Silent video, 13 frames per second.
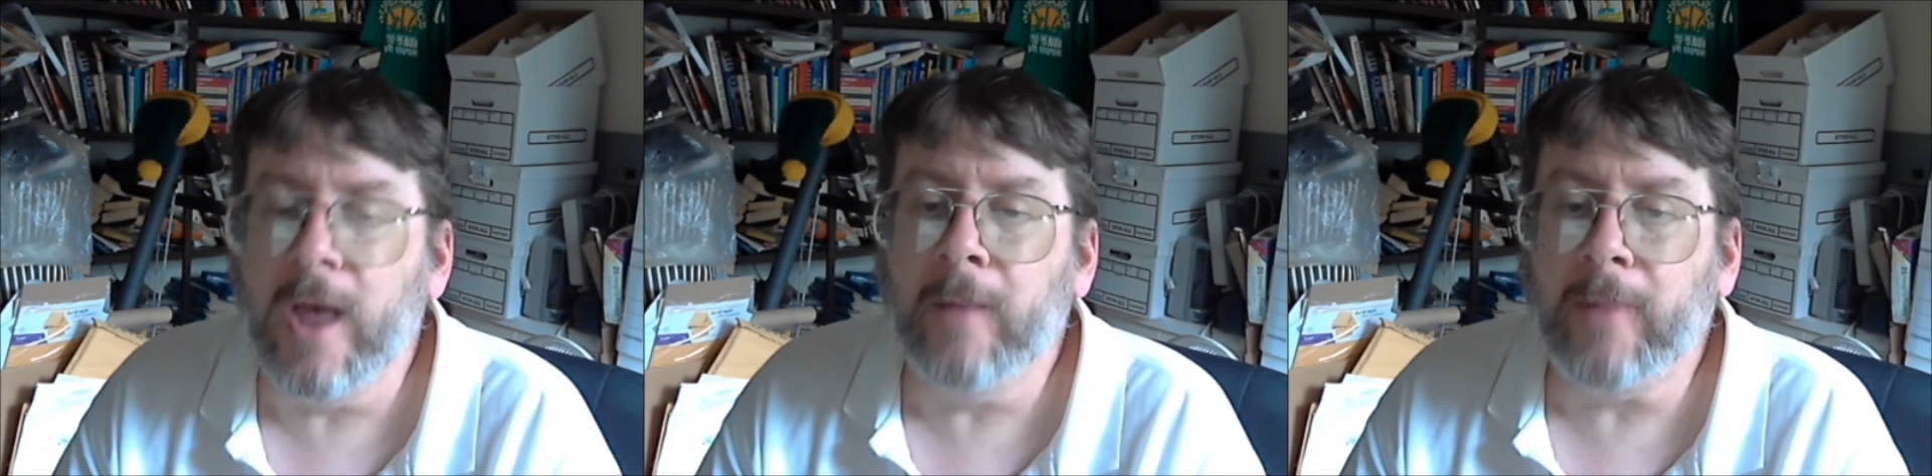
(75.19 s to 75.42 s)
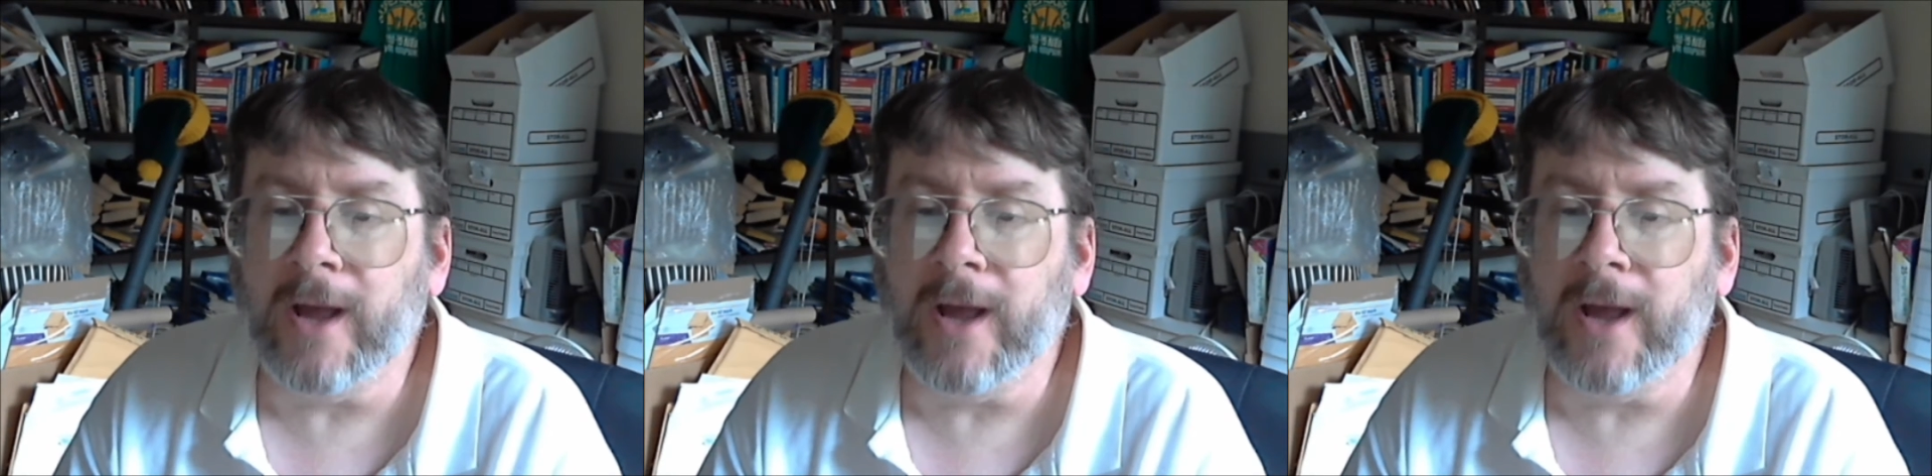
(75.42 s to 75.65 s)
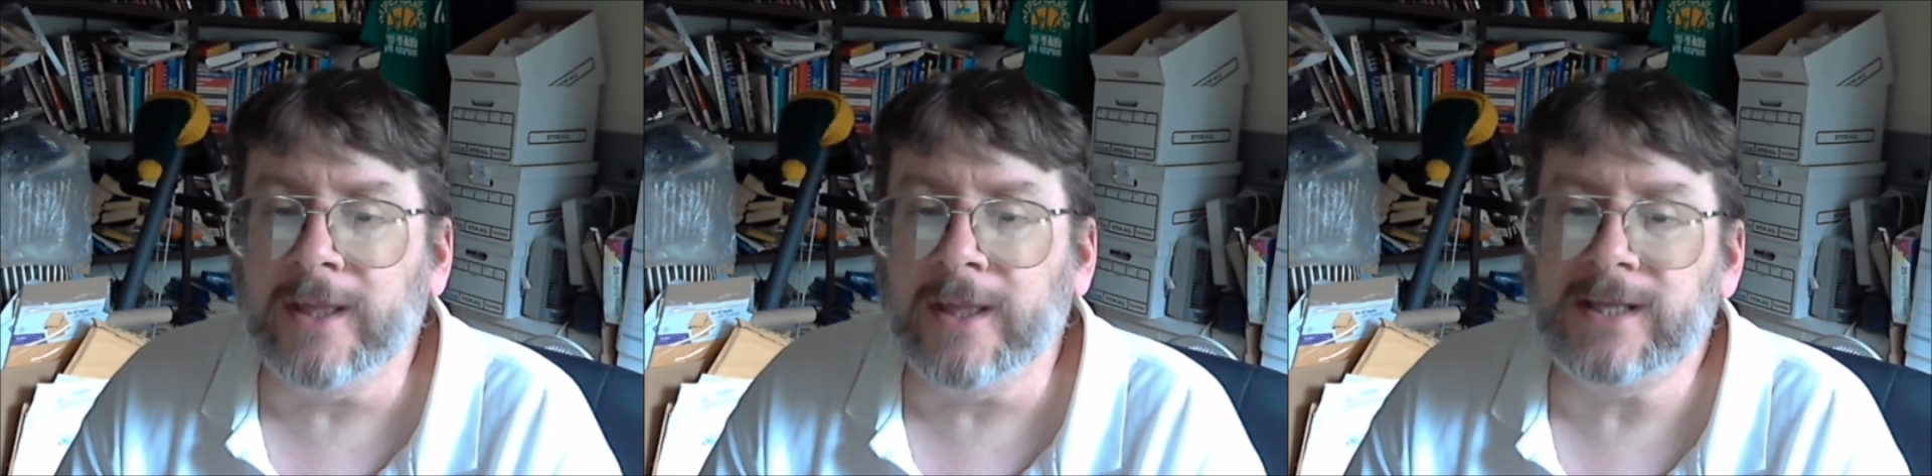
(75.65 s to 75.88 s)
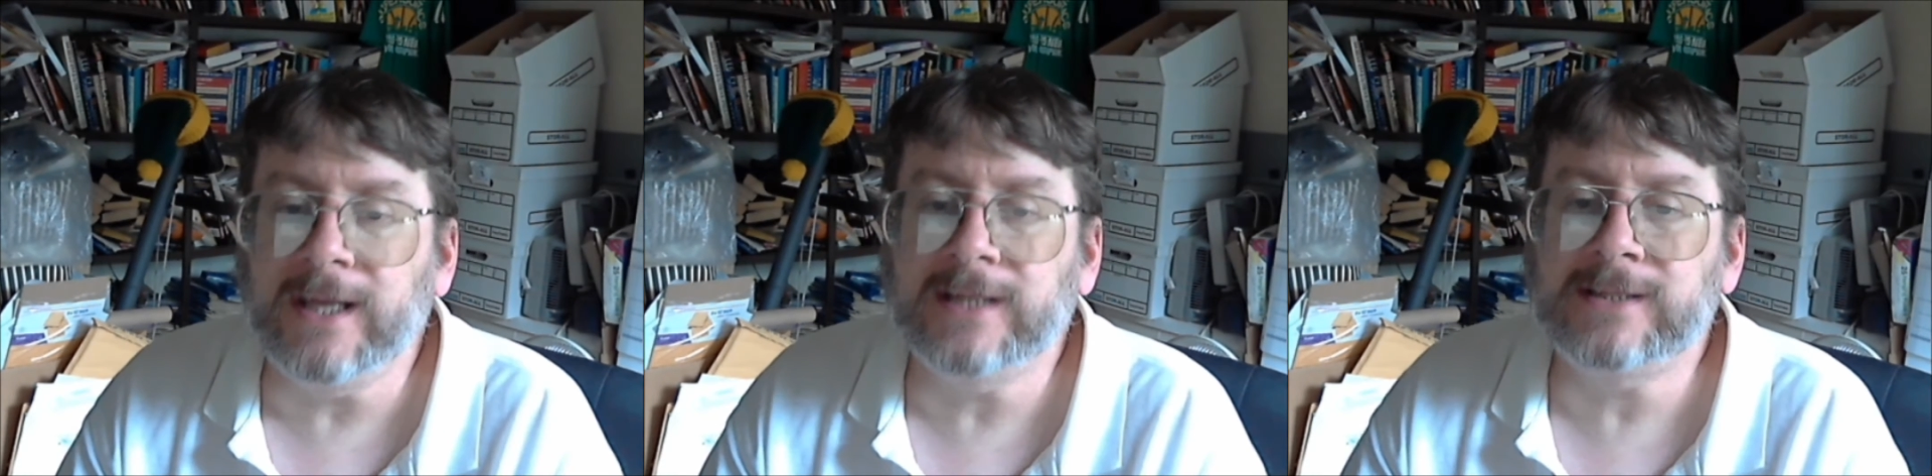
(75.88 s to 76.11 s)

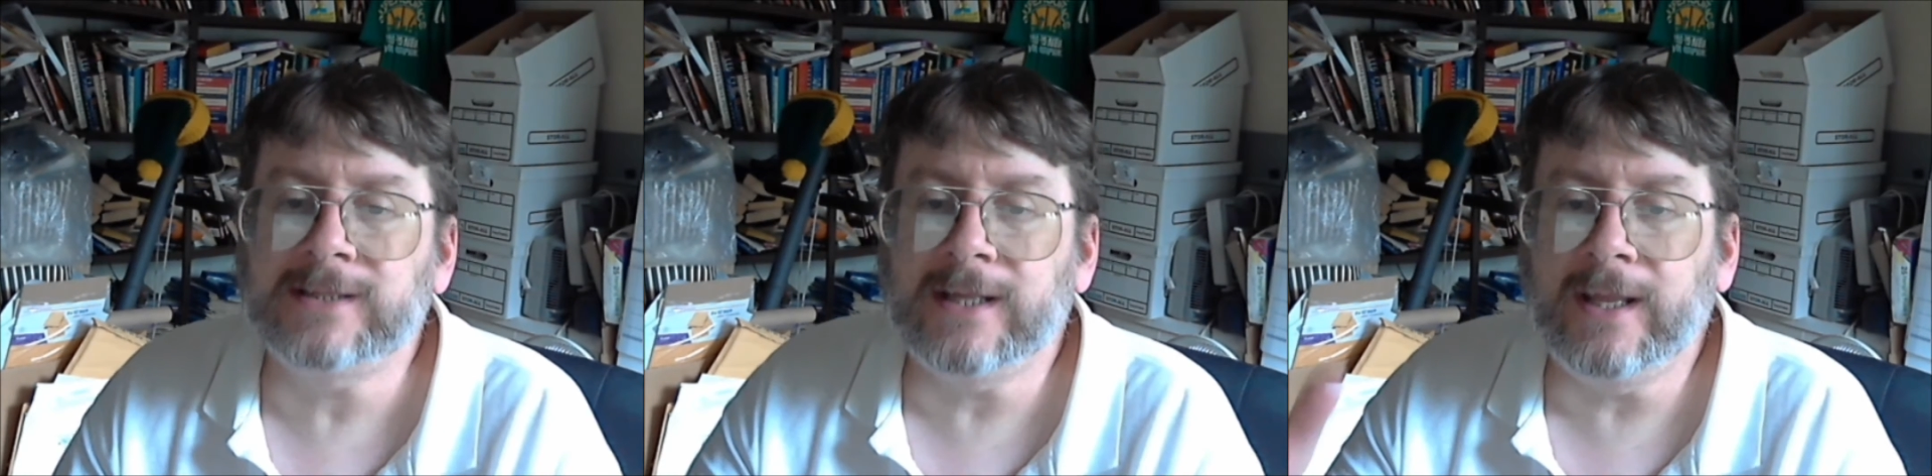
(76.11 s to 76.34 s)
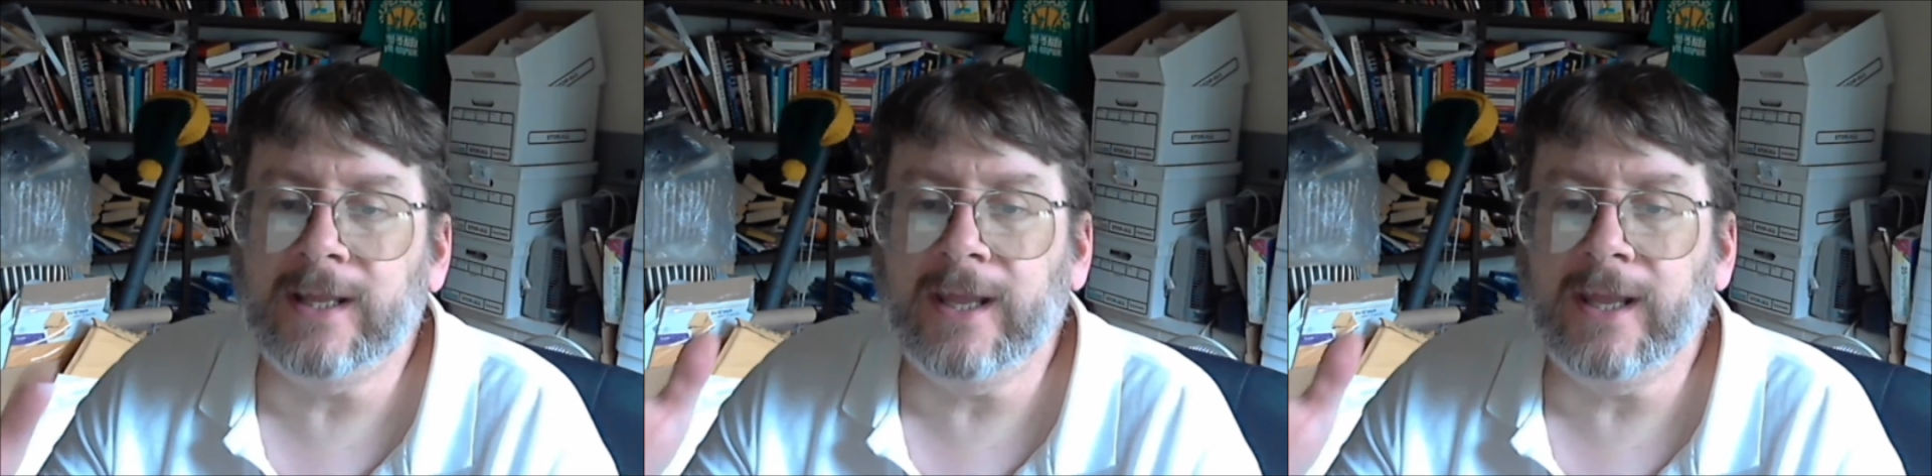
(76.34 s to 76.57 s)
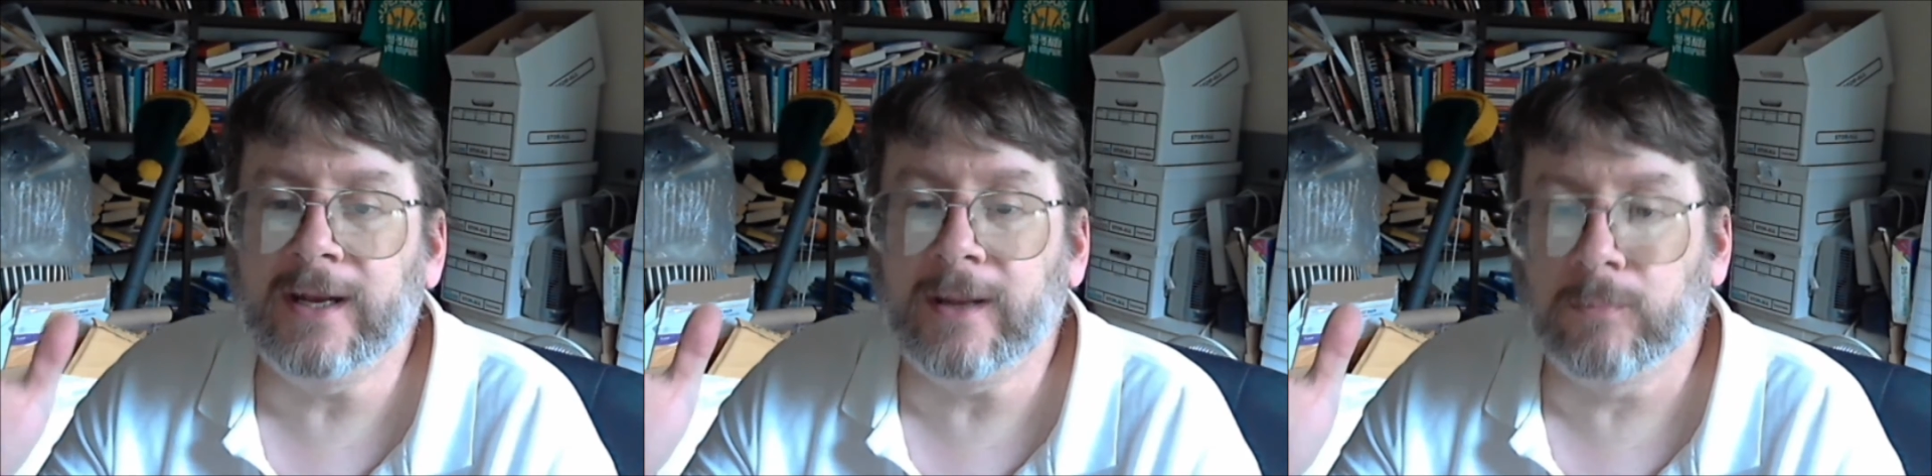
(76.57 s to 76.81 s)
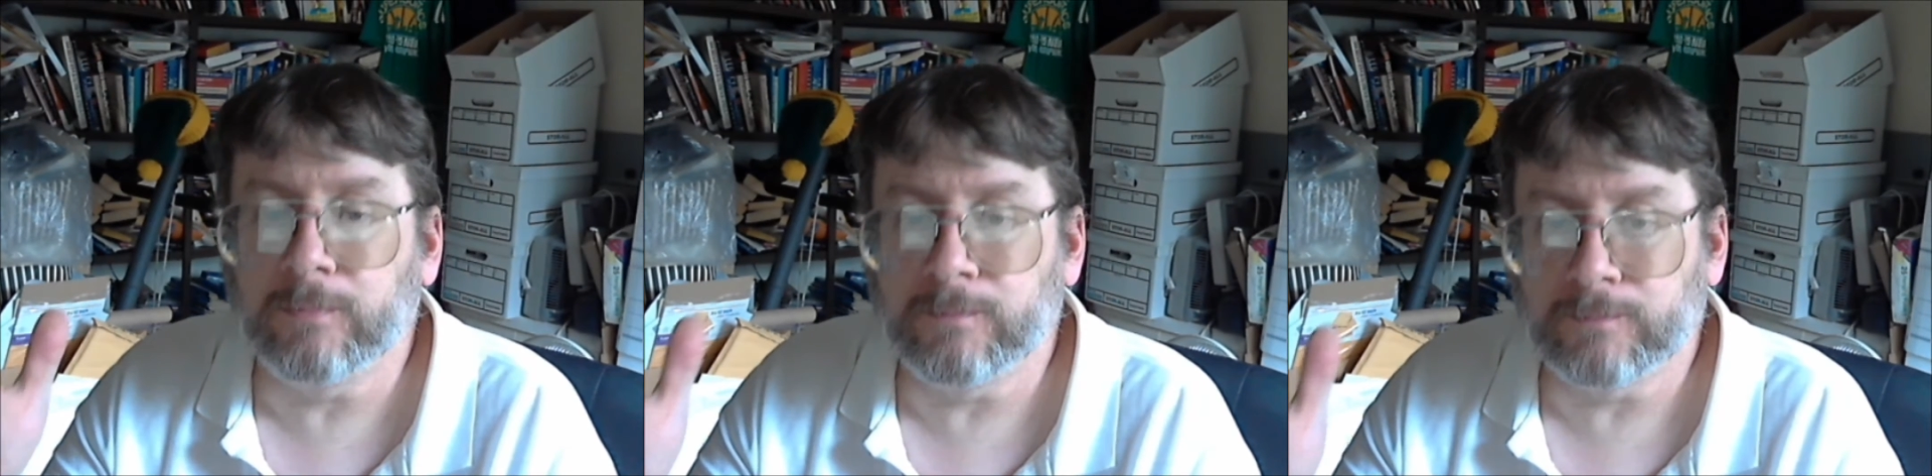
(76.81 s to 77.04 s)
Politics in
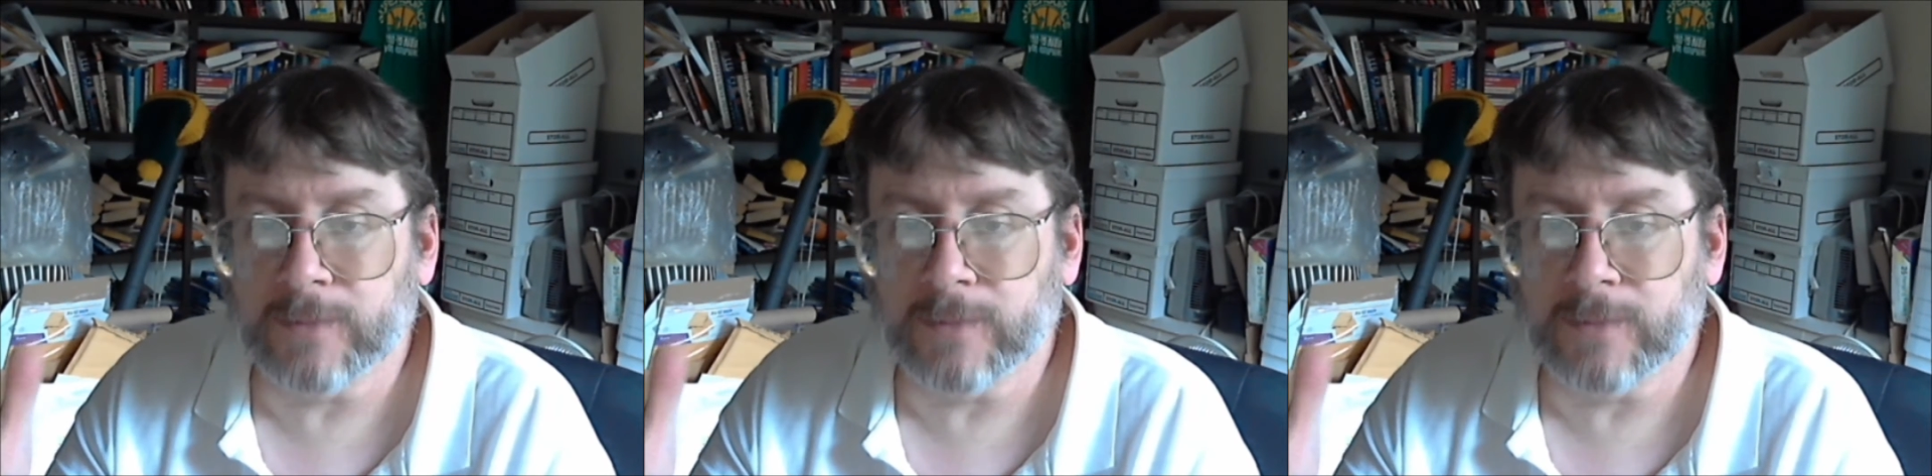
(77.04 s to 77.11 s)
a